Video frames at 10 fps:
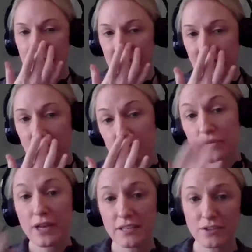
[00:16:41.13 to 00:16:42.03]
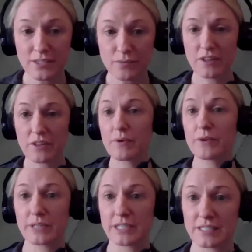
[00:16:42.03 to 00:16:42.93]
Yeah. So that's
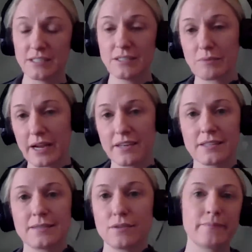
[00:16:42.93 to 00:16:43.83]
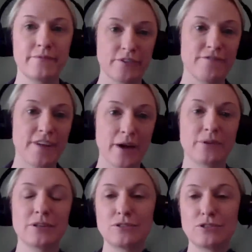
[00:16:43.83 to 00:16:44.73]
one reasons, right? As for
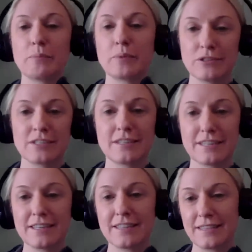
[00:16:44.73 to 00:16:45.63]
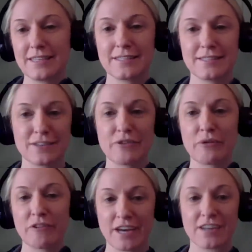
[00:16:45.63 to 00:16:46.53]
founders, you personally, this is going
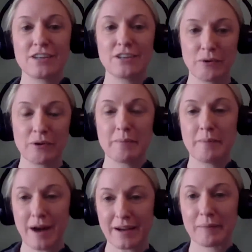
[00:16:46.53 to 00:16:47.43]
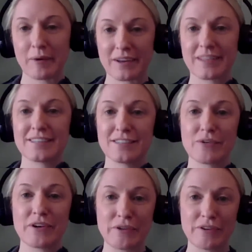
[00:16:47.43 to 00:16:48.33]
to affect your pocketbook. This is
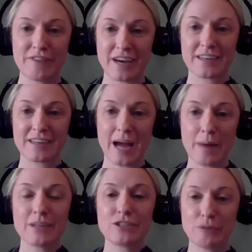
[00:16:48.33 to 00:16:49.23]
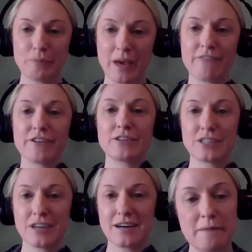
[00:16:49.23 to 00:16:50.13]
going to affect how much you pay for your
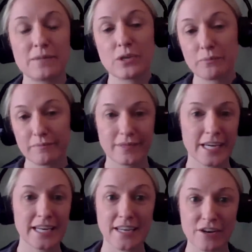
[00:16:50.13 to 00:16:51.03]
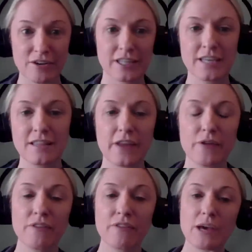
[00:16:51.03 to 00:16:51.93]
stock. So get it done early. The
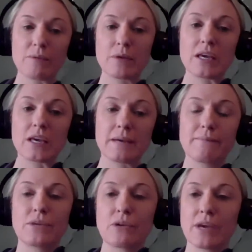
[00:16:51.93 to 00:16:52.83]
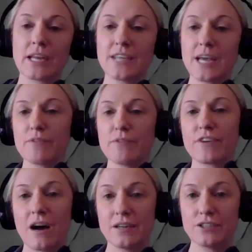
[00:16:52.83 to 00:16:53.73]
other thing would be, any type of
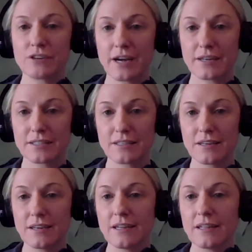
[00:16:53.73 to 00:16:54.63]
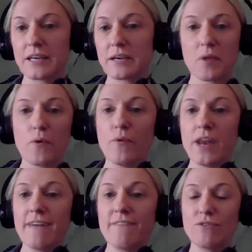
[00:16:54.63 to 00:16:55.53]
contracts. Like, what
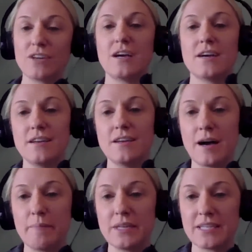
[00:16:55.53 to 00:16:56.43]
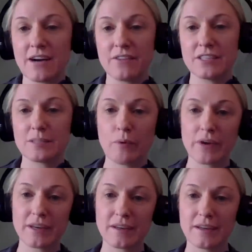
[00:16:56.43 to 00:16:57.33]
have you done up until this
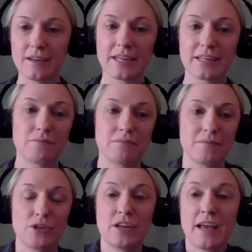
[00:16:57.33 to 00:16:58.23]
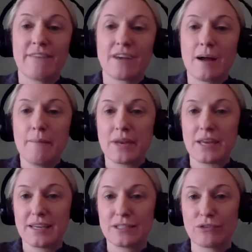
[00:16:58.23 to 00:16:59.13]
point? Like, you didn't have a company.